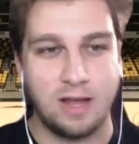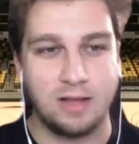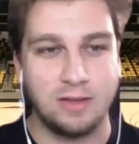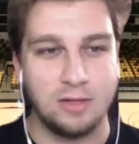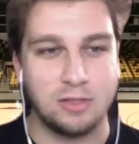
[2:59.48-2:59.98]

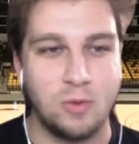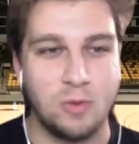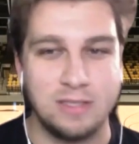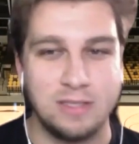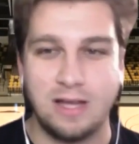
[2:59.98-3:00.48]
school
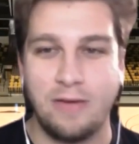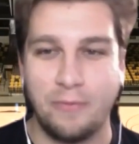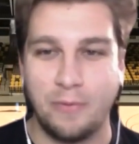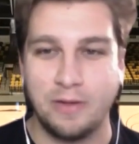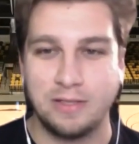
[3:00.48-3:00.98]
itself
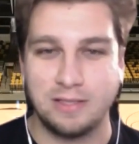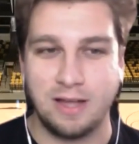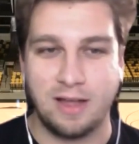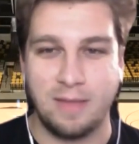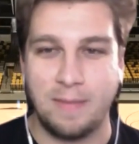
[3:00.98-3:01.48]
was
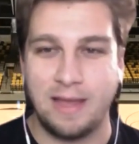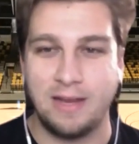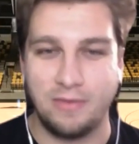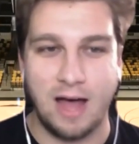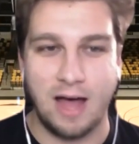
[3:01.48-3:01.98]
a command
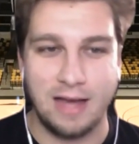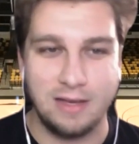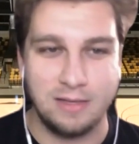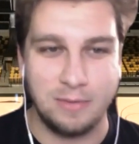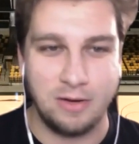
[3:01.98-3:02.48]
of God
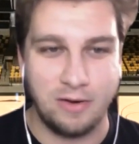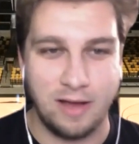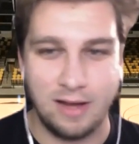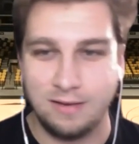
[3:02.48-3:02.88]
to be created?